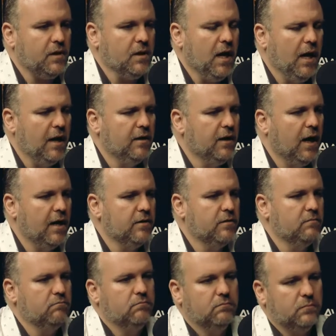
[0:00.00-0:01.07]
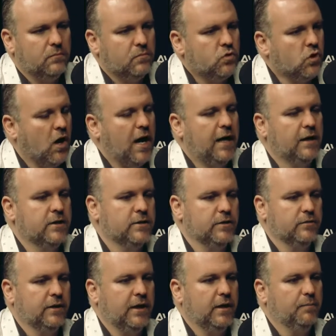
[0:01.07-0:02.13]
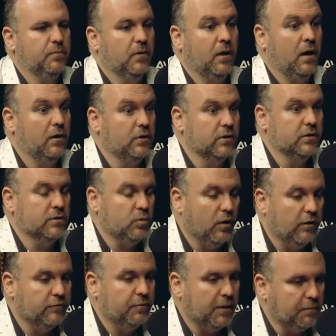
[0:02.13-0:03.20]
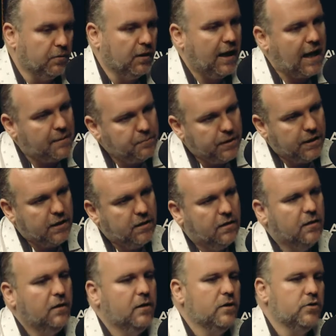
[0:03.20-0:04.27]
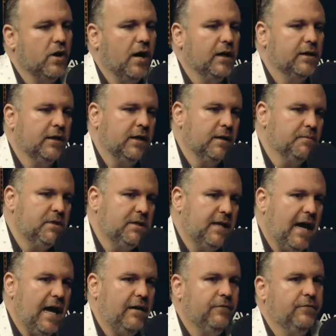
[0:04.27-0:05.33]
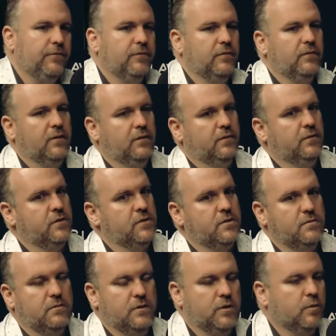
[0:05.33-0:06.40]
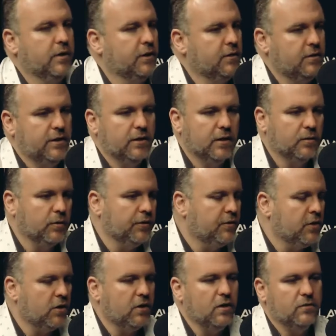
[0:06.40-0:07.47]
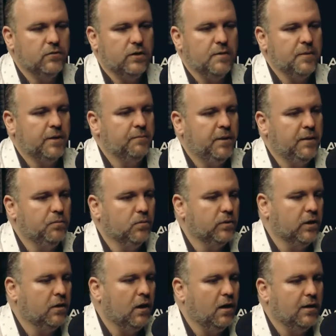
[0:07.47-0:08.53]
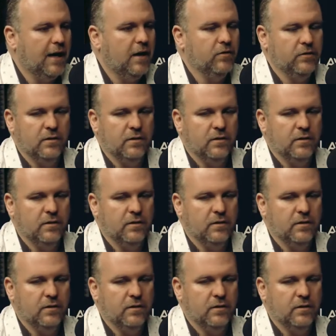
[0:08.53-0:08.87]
and, and trying to keep 112 people happy, trying to keep staff doing dealing with turnover. I mean, people would call out